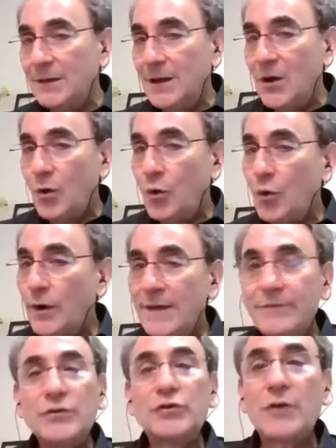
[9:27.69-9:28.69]
Or have
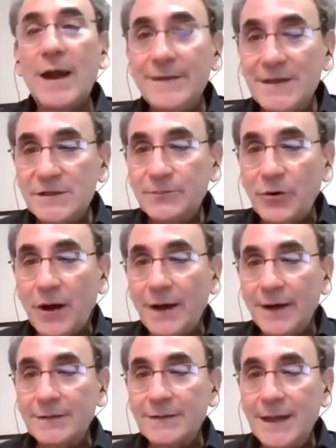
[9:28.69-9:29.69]
you tried this
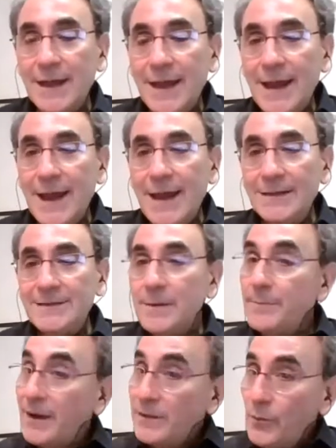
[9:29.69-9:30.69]
product? And uh,
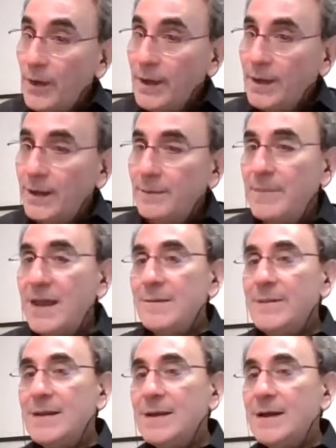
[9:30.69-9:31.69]
by the way,
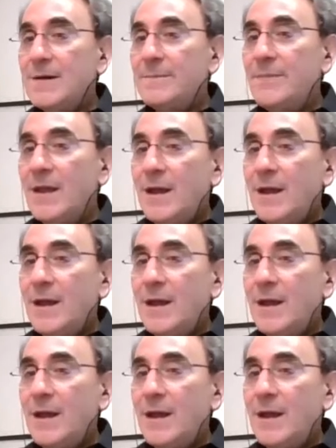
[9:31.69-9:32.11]
maybe, um,